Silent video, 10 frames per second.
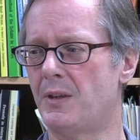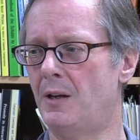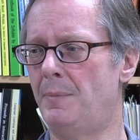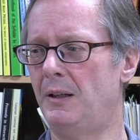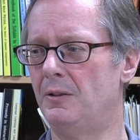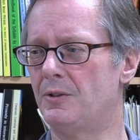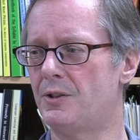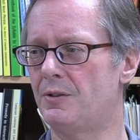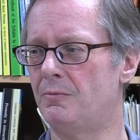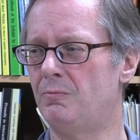about
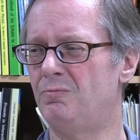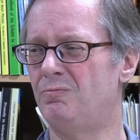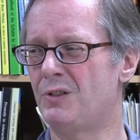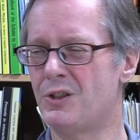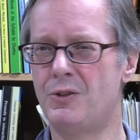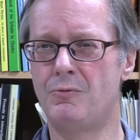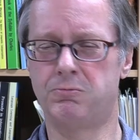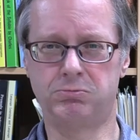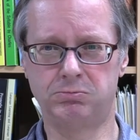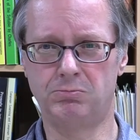
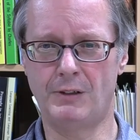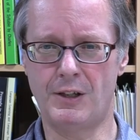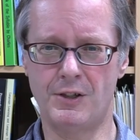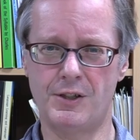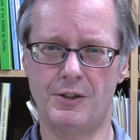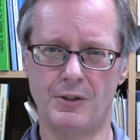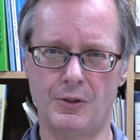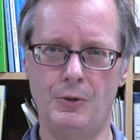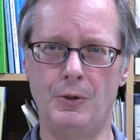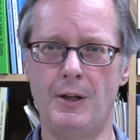what you consider
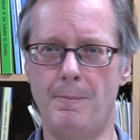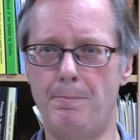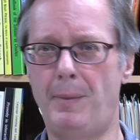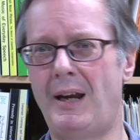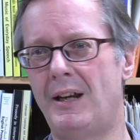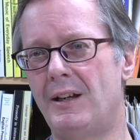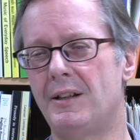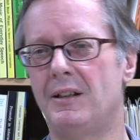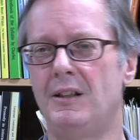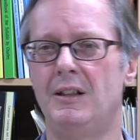good and bad,